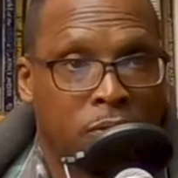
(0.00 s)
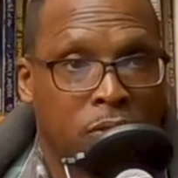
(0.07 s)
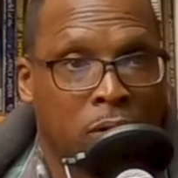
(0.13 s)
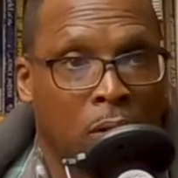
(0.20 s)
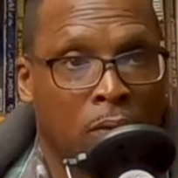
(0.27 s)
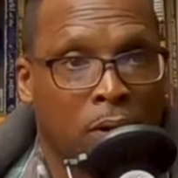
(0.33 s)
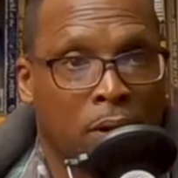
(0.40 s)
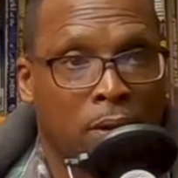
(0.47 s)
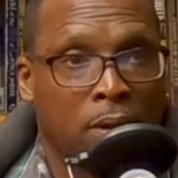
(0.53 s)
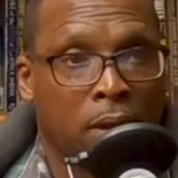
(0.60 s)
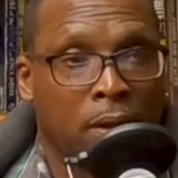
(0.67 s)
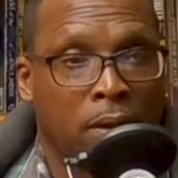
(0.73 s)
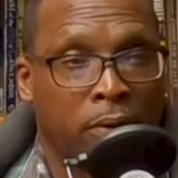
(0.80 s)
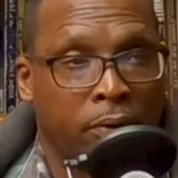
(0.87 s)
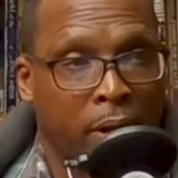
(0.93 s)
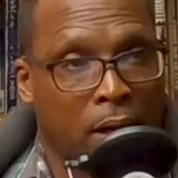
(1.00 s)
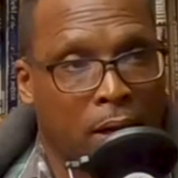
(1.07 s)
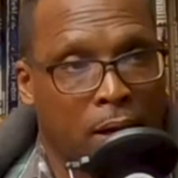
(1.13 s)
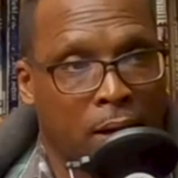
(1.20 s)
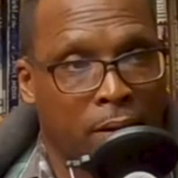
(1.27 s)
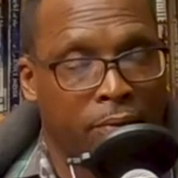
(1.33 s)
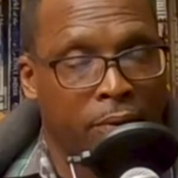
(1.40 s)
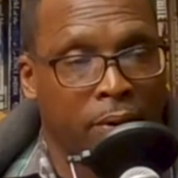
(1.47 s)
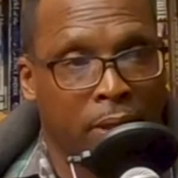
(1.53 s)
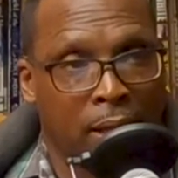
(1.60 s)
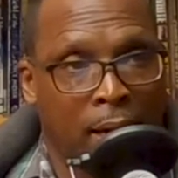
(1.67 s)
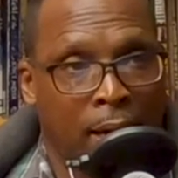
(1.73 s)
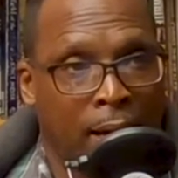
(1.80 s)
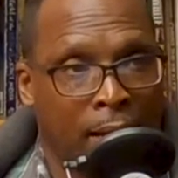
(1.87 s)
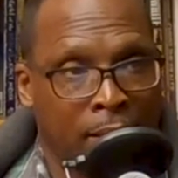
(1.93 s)
So the
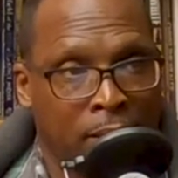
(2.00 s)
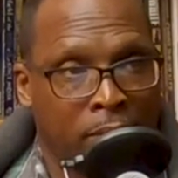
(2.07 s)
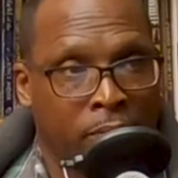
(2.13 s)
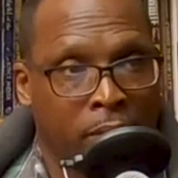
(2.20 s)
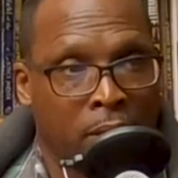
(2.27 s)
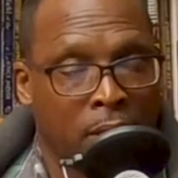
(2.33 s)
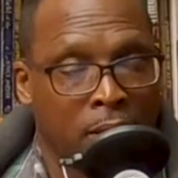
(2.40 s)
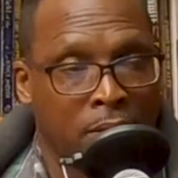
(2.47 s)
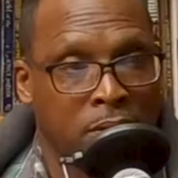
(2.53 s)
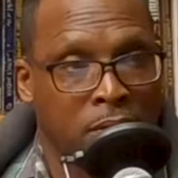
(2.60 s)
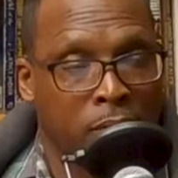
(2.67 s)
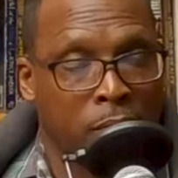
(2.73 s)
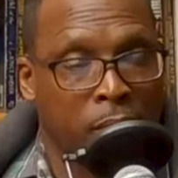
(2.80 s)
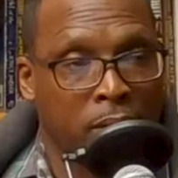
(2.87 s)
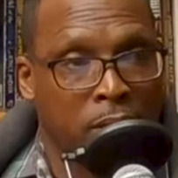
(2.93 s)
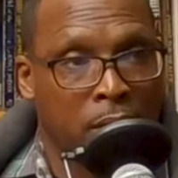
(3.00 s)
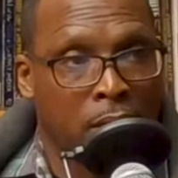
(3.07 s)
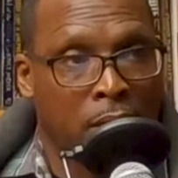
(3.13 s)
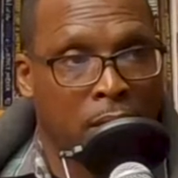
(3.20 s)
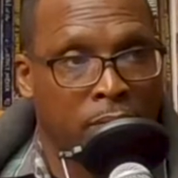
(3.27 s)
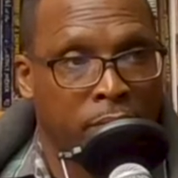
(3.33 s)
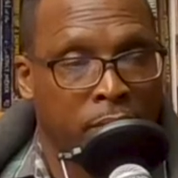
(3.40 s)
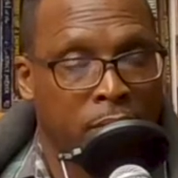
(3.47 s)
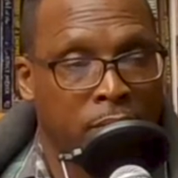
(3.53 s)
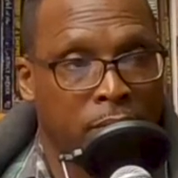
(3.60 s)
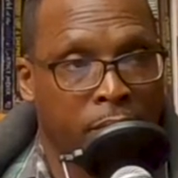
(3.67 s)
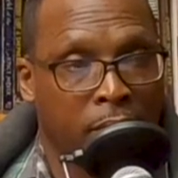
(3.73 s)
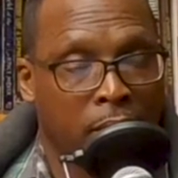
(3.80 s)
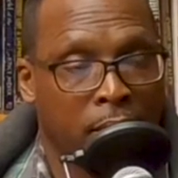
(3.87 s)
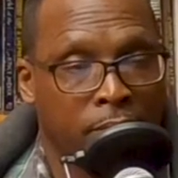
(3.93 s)
recovering addict, regardless of what you're
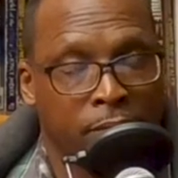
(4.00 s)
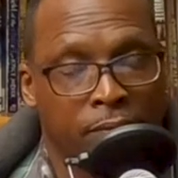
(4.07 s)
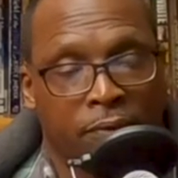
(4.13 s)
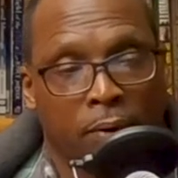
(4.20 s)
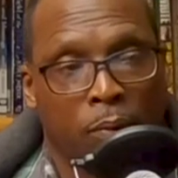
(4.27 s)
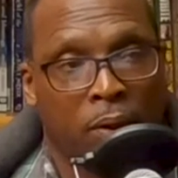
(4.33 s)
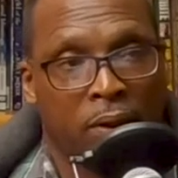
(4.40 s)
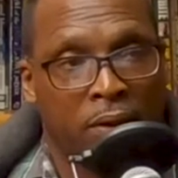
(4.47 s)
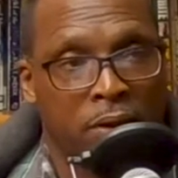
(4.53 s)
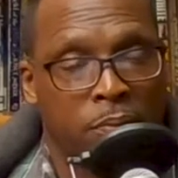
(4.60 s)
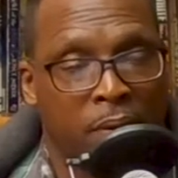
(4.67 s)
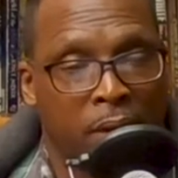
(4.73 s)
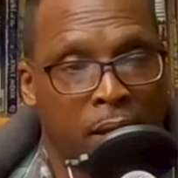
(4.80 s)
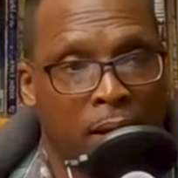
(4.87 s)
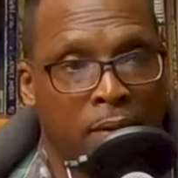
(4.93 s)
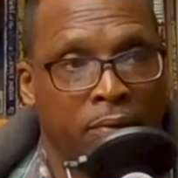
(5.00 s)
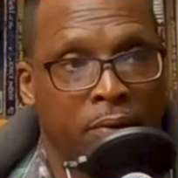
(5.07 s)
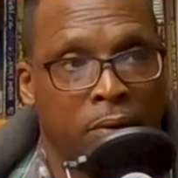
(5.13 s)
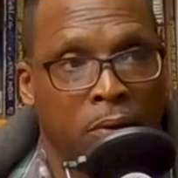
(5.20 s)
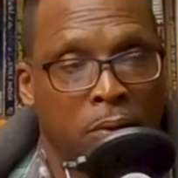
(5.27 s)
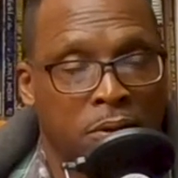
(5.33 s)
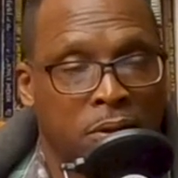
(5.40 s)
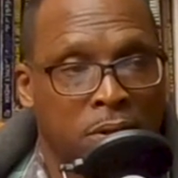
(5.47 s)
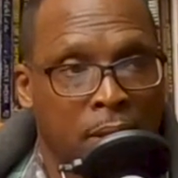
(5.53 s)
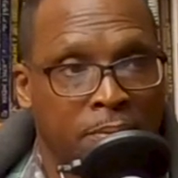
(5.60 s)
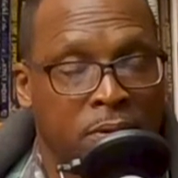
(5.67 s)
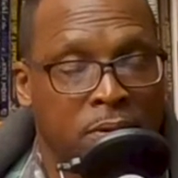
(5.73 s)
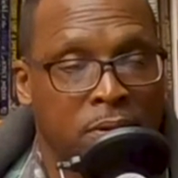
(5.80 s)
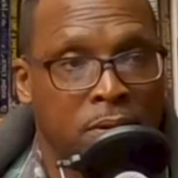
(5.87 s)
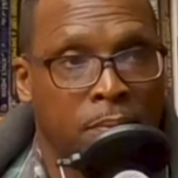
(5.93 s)
recovering from, whether it's behavior or
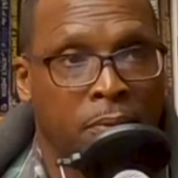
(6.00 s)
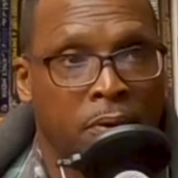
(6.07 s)
substance